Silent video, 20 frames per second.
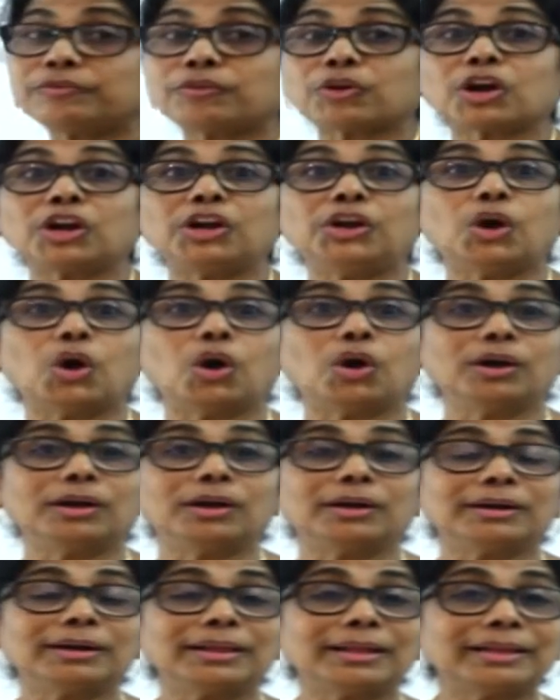for a dog.
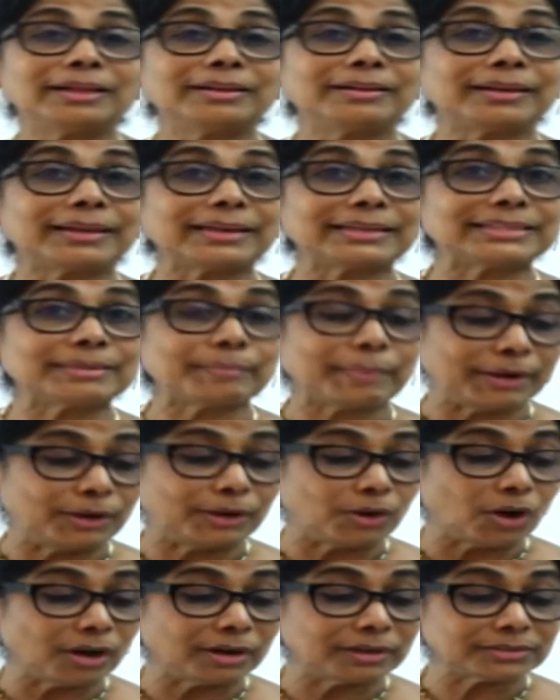You can say my
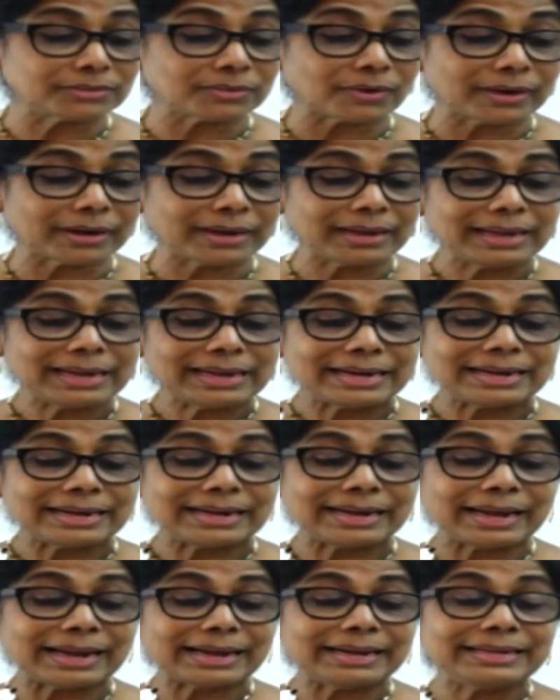dog has got a
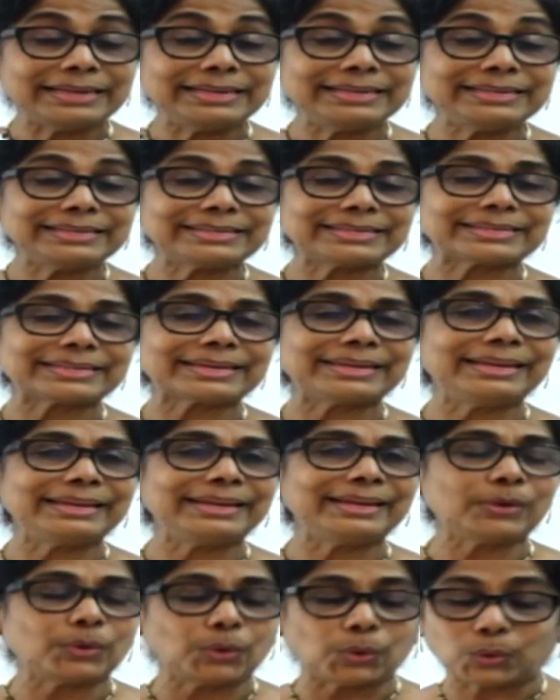nice,
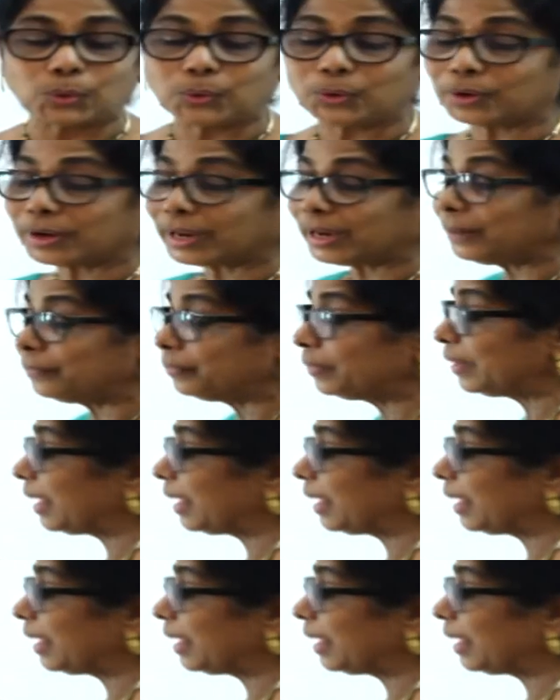sleek coat, okay?